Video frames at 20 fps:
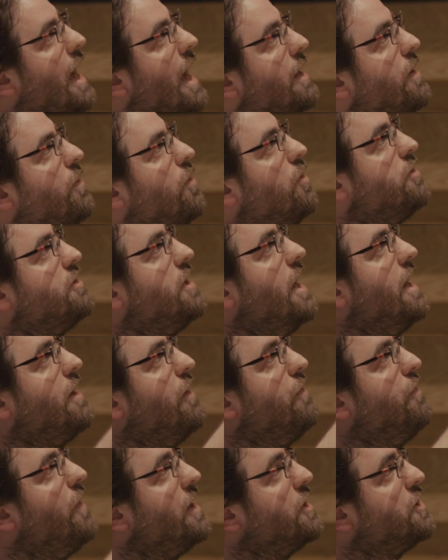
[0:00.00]
and it will
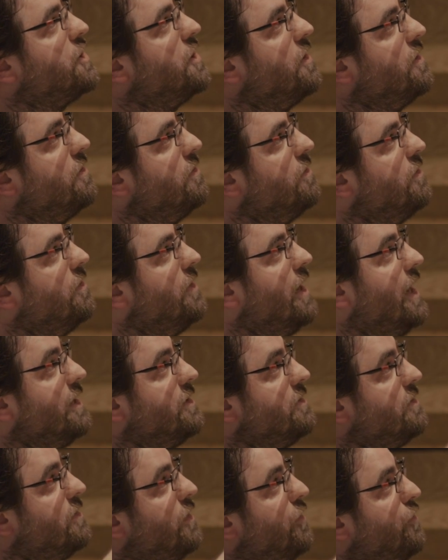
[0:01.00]
take a function
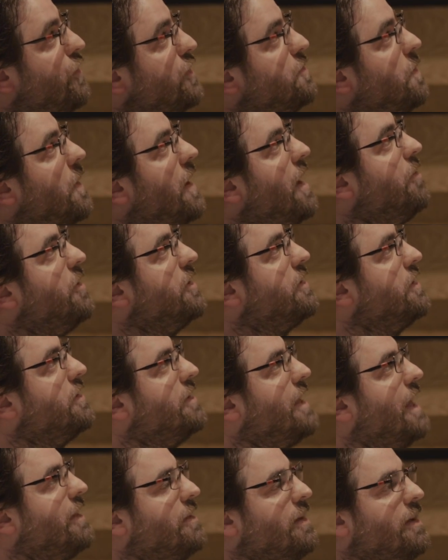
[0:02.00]
as the first
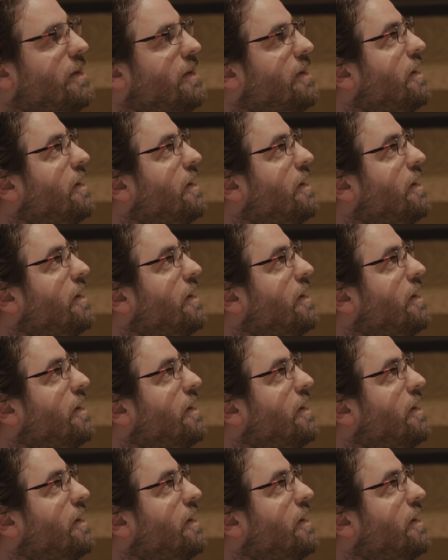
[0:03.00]
parameter that